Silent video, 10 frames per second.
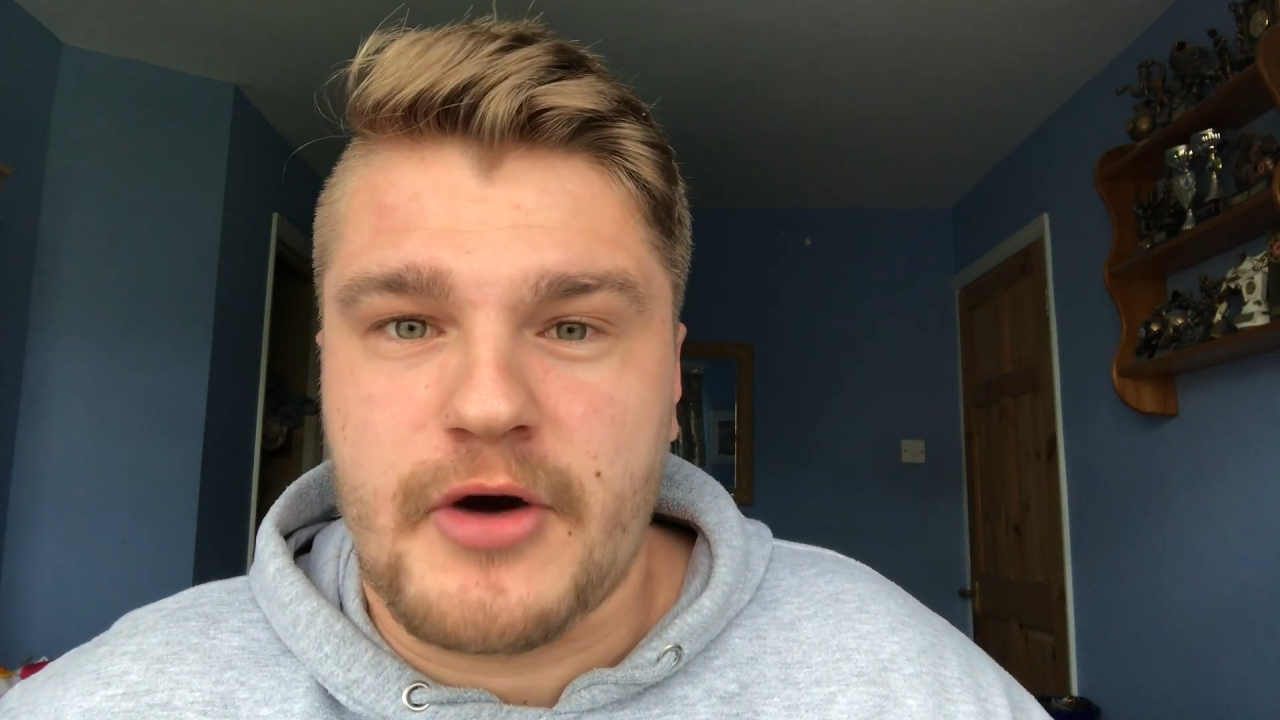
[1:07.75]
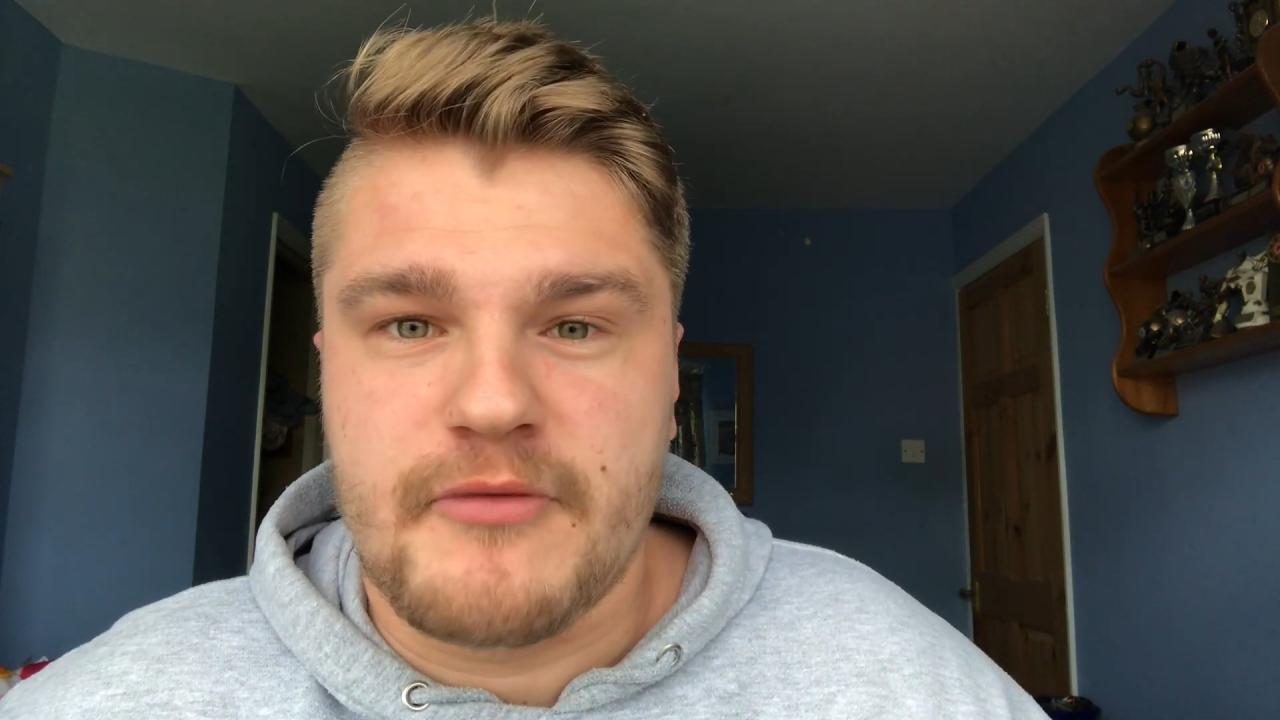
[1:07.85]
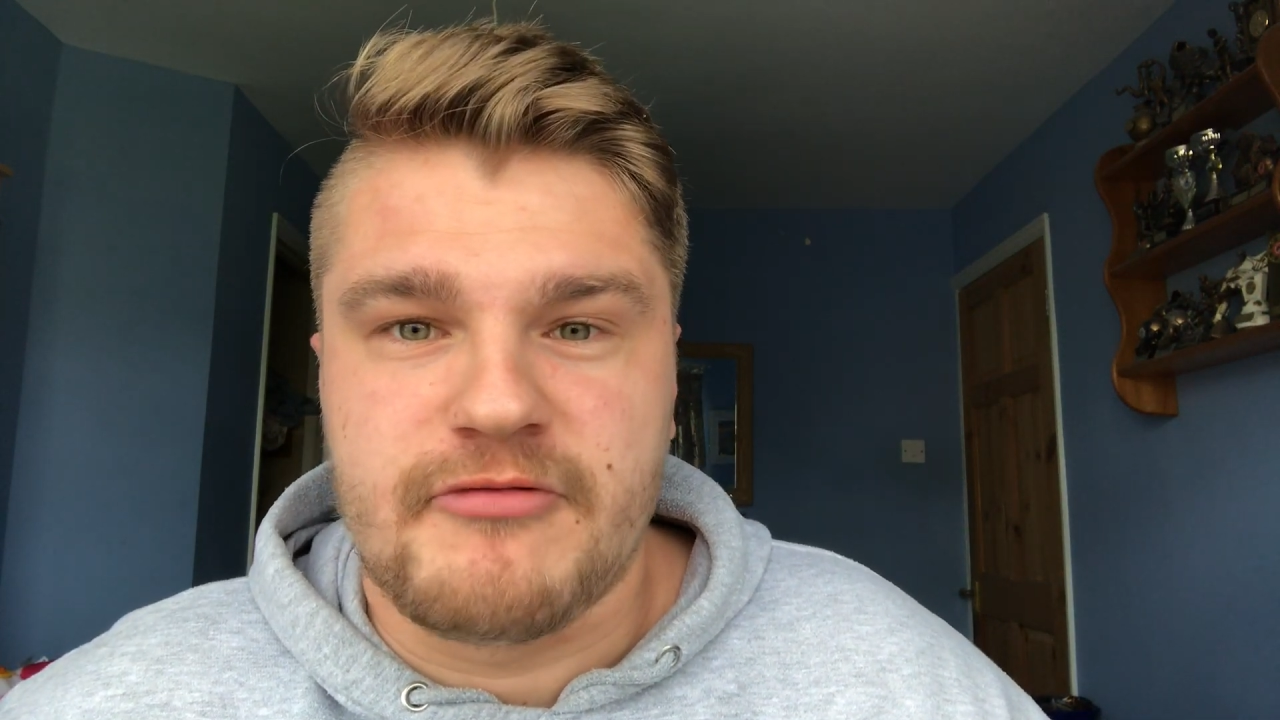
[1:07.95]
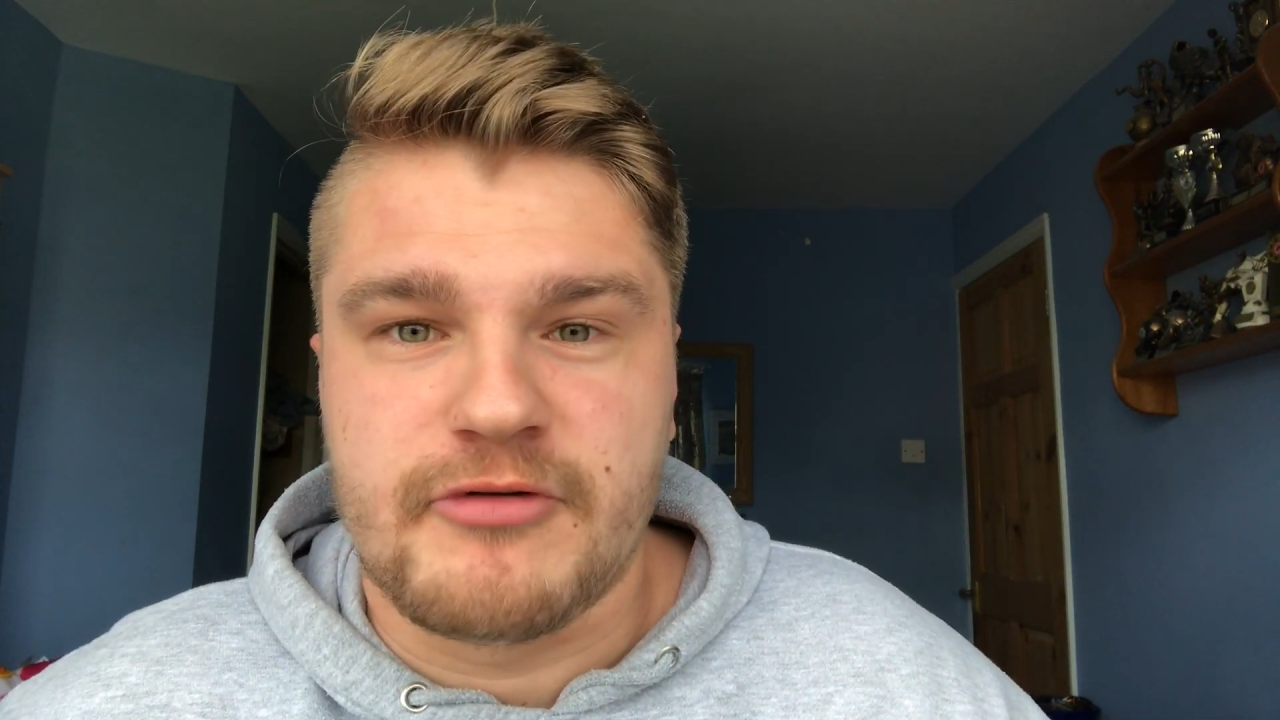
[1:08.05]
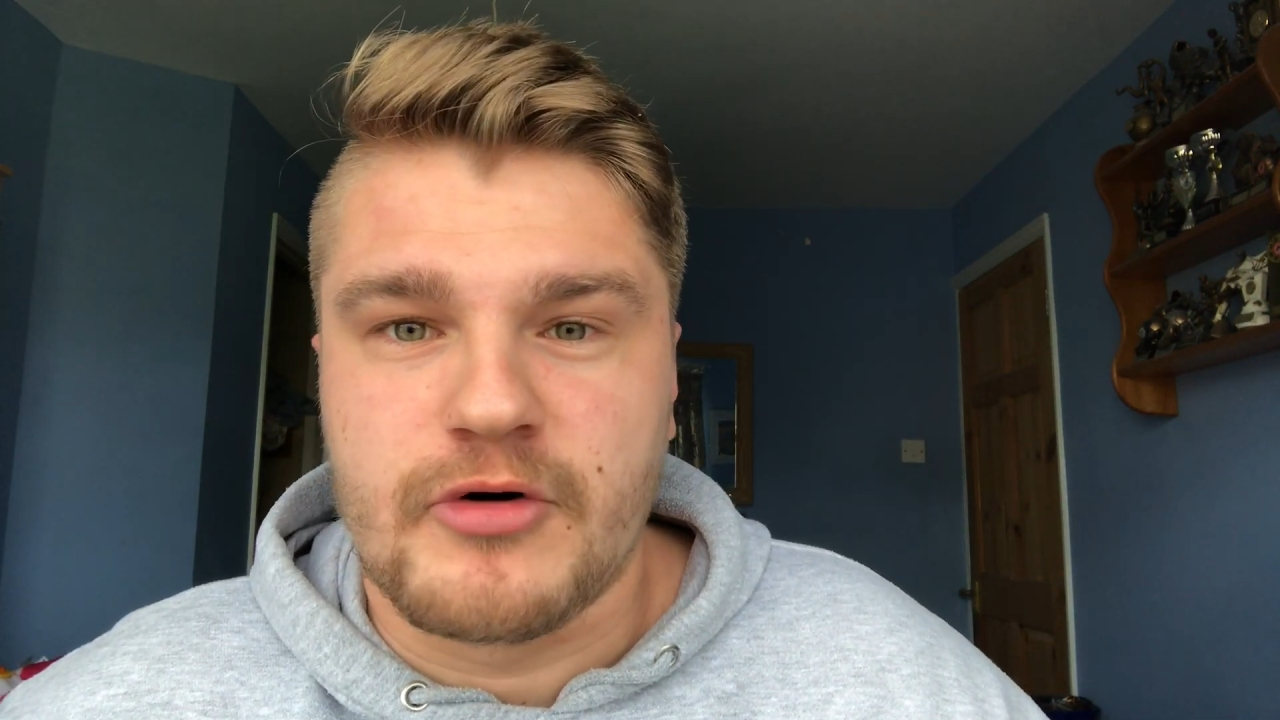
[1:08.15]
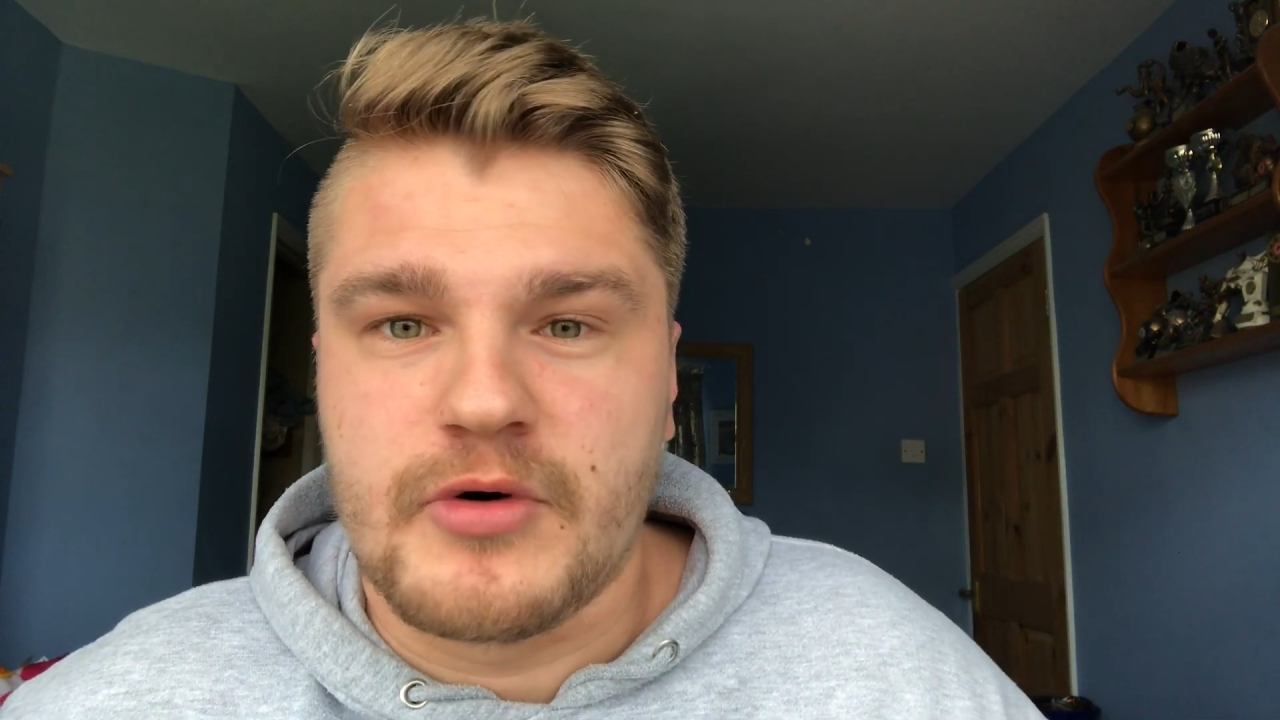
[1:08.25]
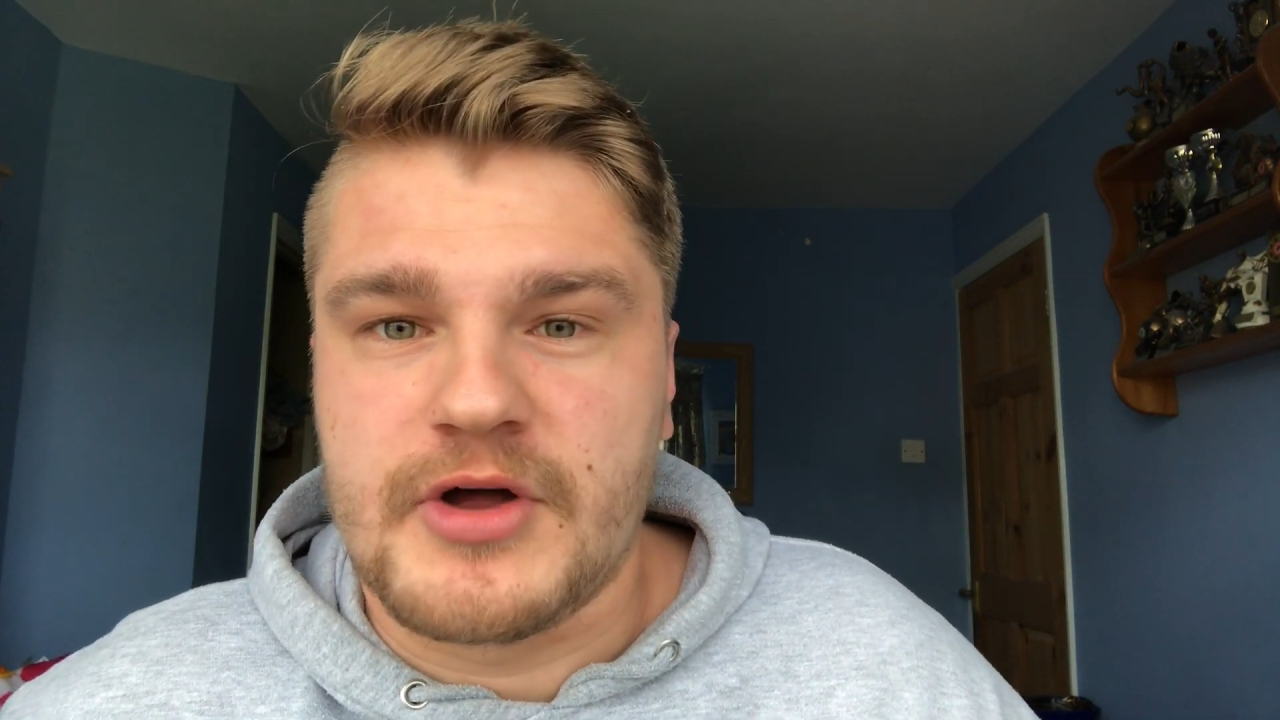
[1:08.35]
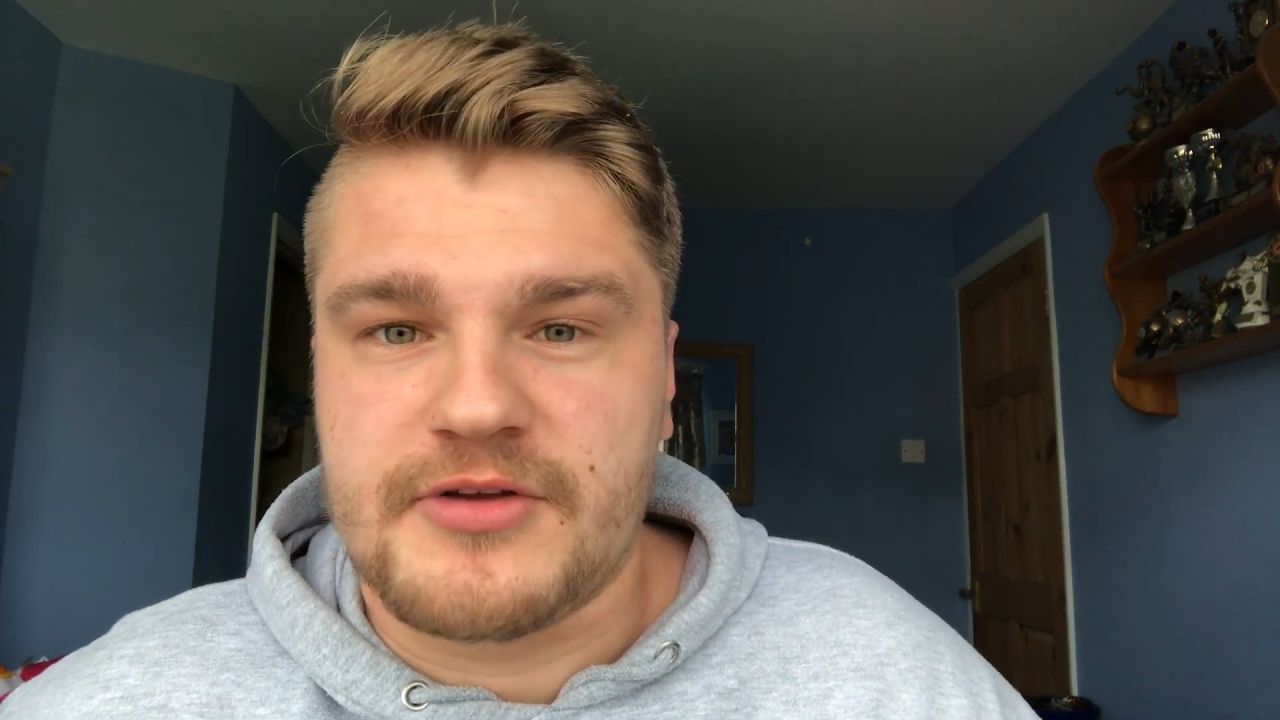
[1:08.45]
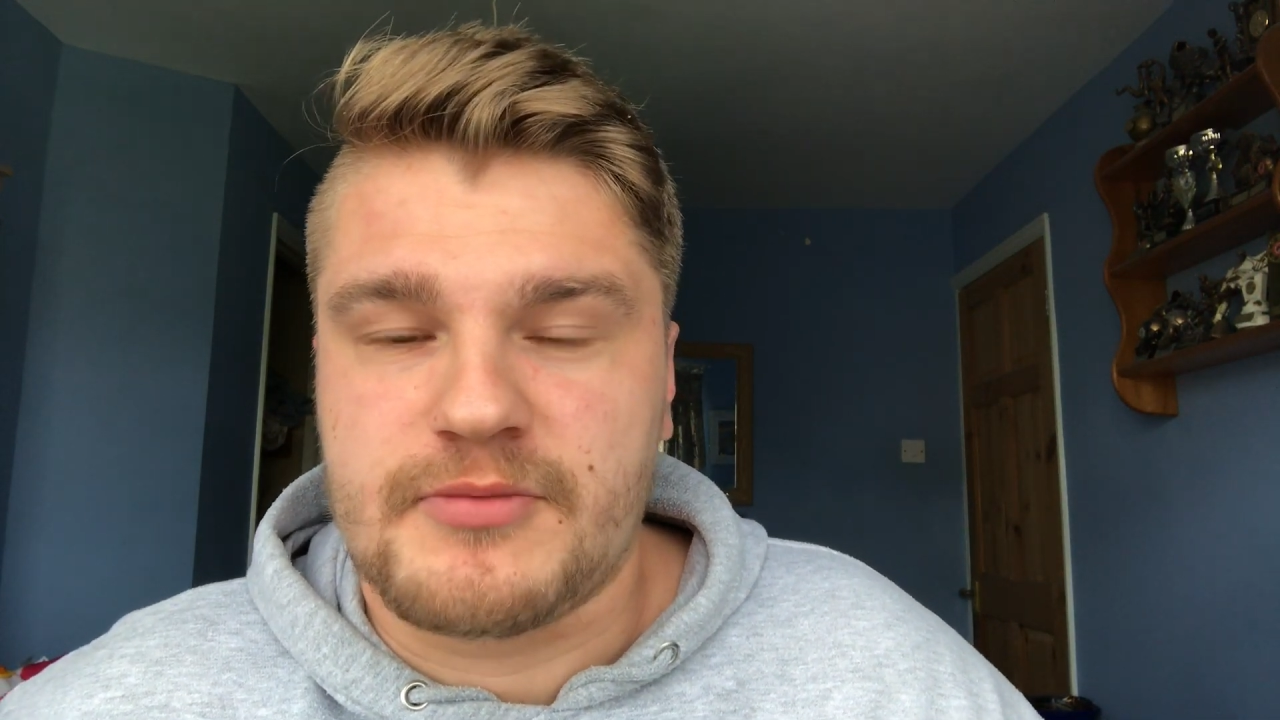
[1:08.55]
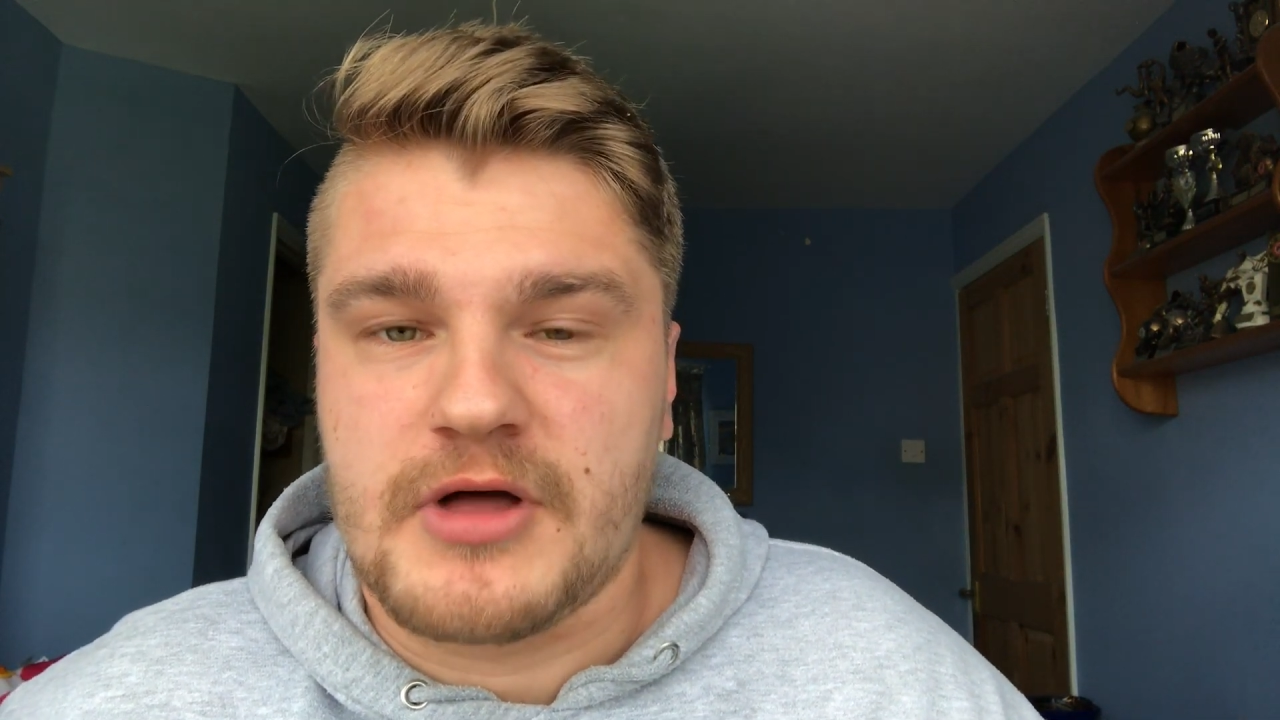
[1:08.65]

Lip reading: going forward.